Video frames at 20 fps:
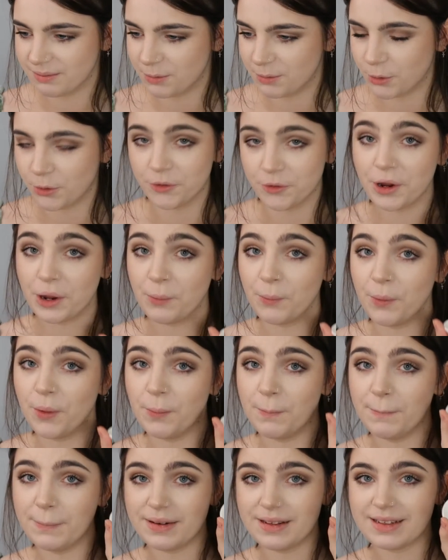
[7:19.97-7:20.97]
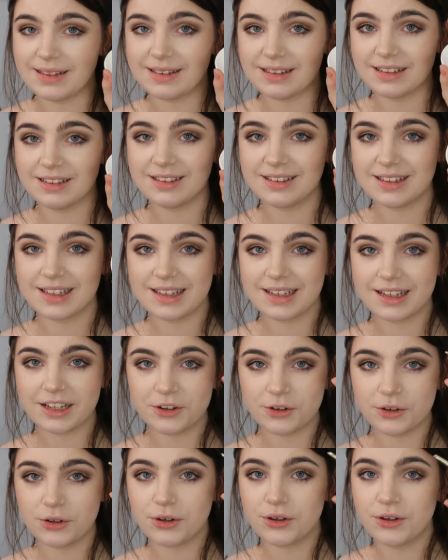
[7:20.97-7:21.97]
boring one, but it's just this
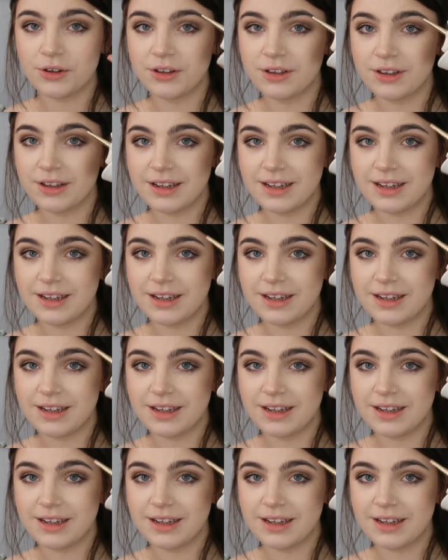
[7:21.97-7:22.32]
little